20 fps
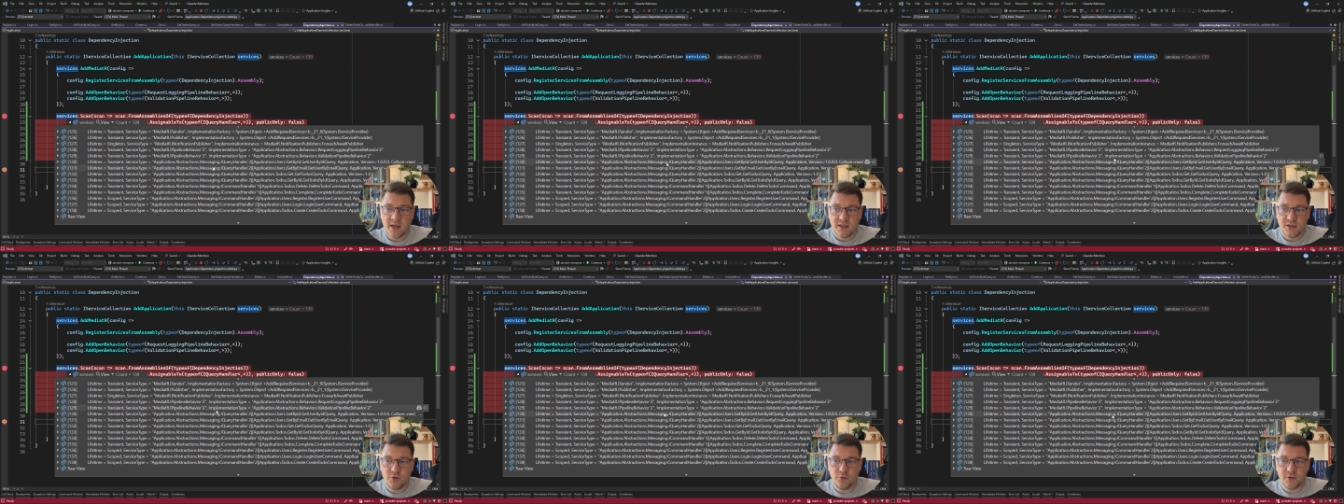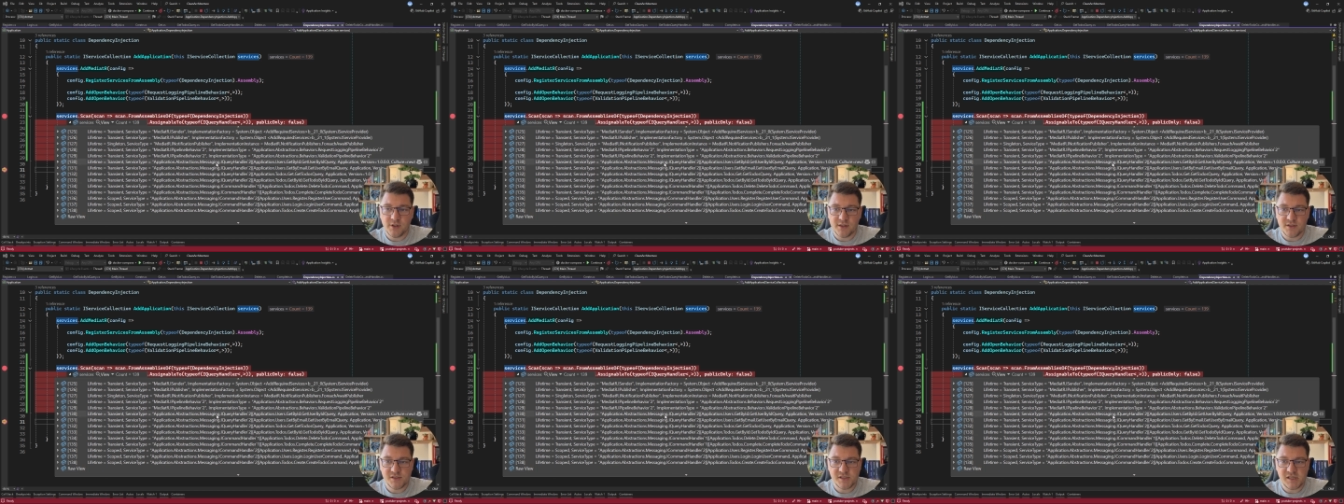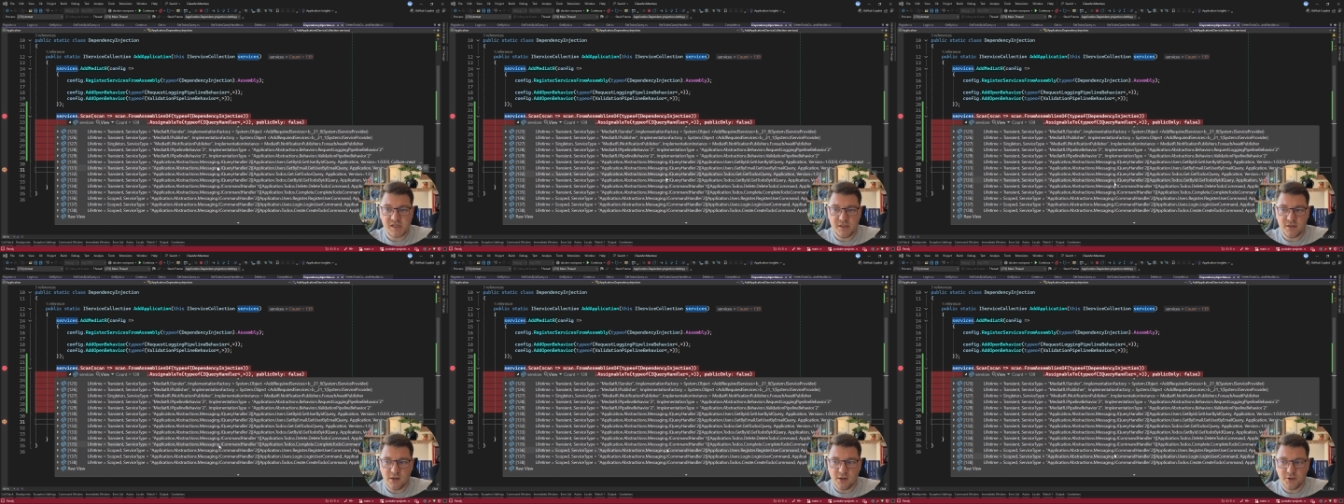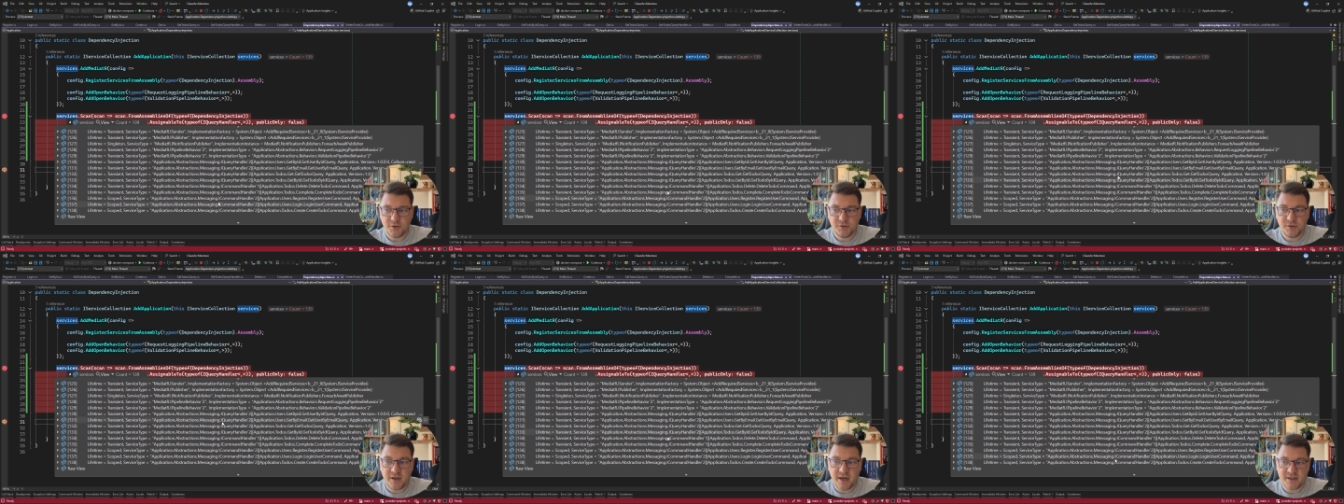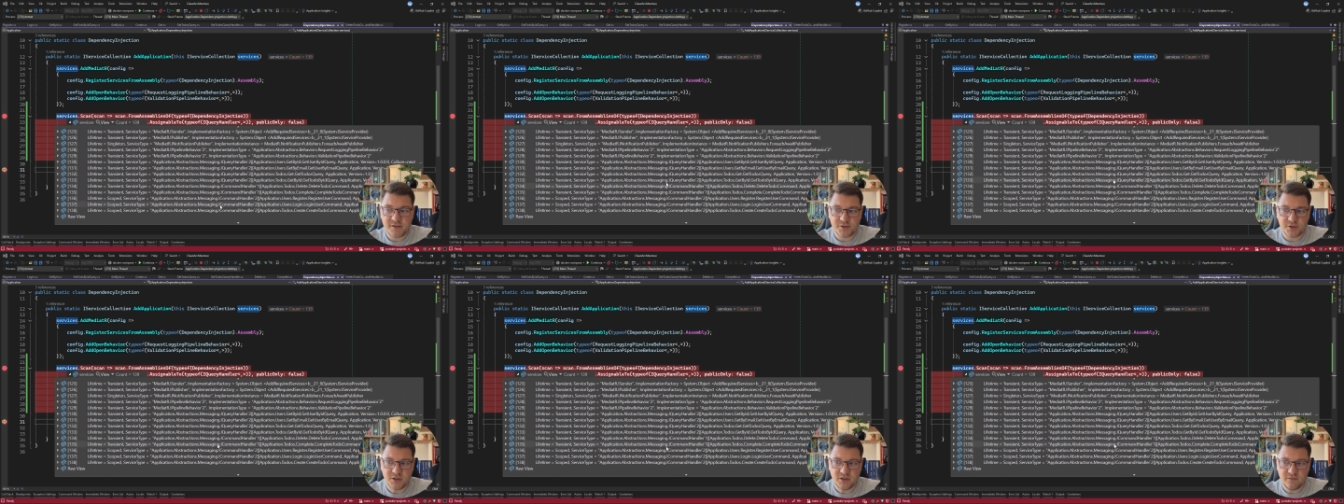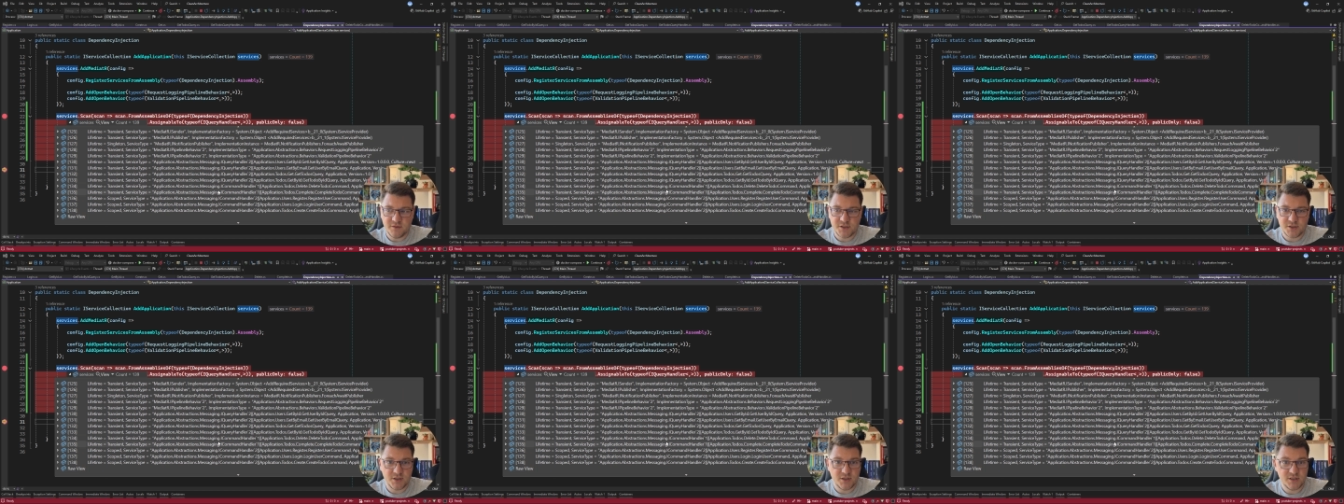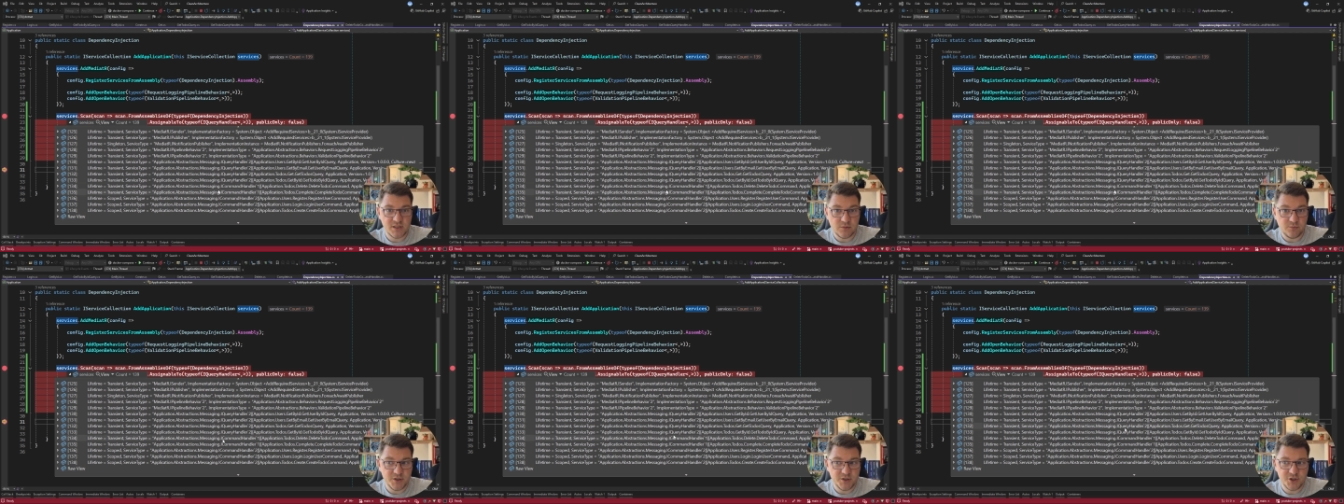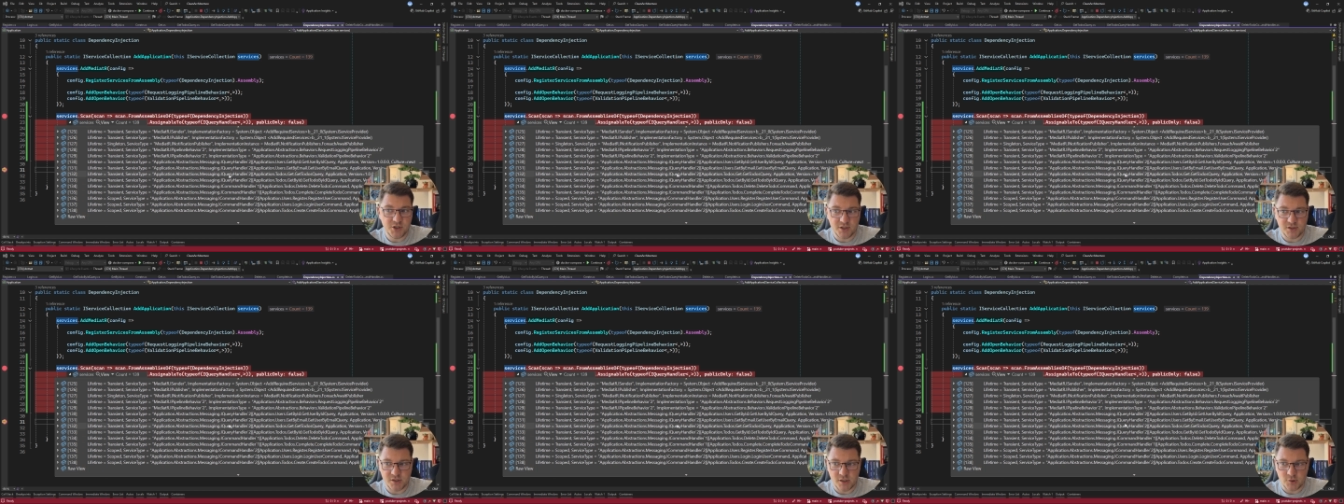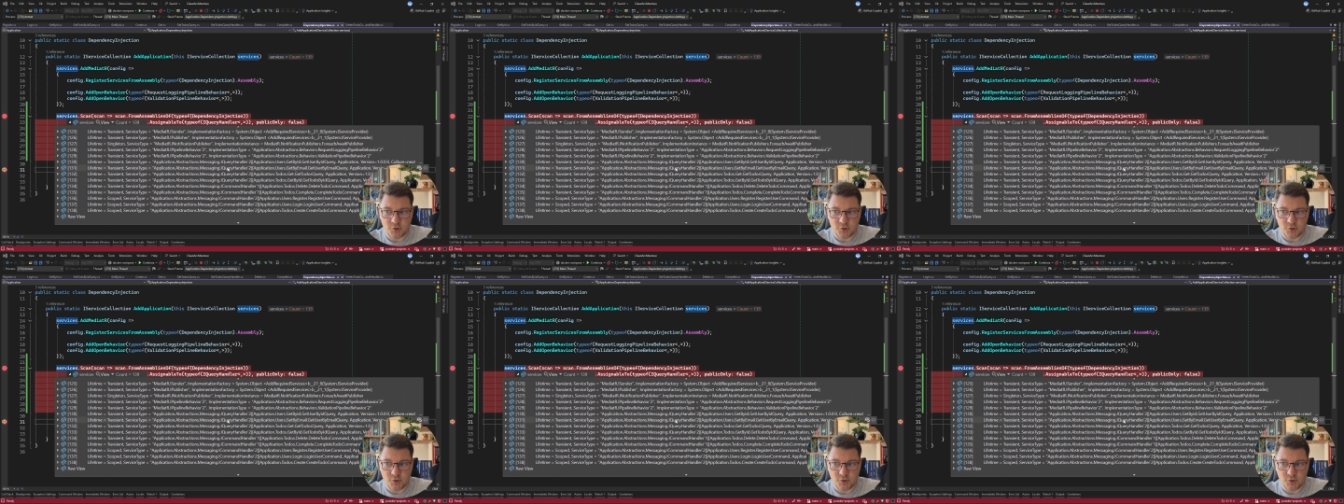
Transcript: you can see our nine services that we just